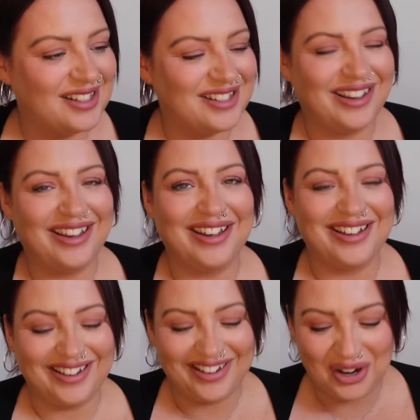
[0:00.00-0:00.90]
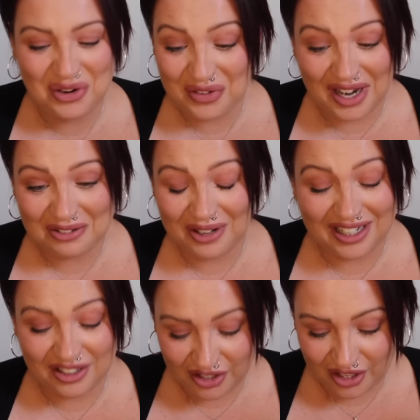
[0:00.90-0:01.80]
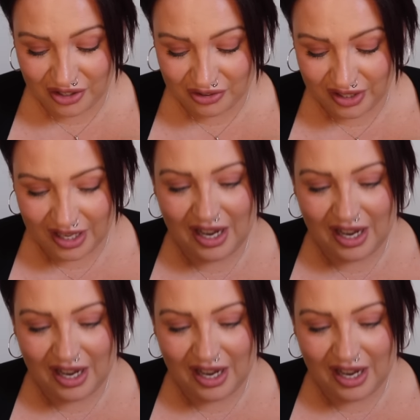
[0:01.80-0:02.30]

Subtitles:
So yeah, I love Halloween, I do.